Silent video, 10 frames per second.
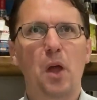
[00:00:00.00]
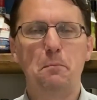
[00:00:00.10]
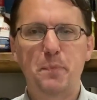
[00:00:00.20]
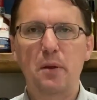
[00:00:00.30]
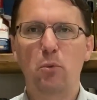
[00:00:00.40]
a
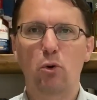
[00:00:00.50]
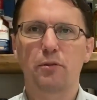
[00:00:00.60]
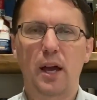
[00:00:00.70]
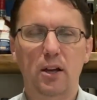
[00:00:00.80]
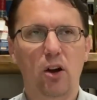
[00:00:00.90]
bit more
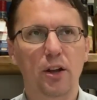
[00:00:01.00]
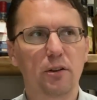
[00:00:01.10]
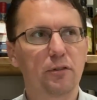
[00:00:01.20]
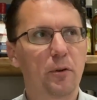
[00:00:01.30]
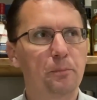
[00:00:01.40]
of that kind
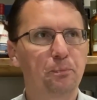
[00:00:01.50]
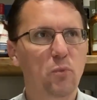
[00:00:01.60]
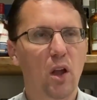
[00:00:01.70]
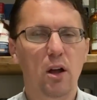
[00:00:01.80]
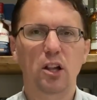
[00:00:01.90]
of
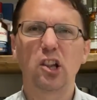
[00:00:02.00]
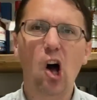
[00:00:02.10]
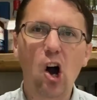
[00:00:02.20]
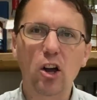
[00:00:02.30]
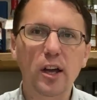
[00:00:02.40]

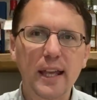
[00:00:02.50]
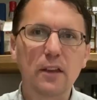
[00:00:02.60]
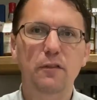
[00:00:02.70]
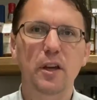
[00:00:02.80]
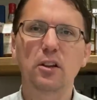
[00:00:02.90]
lager-y
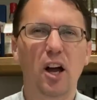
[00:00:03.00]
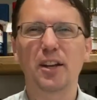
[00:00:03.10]
feel.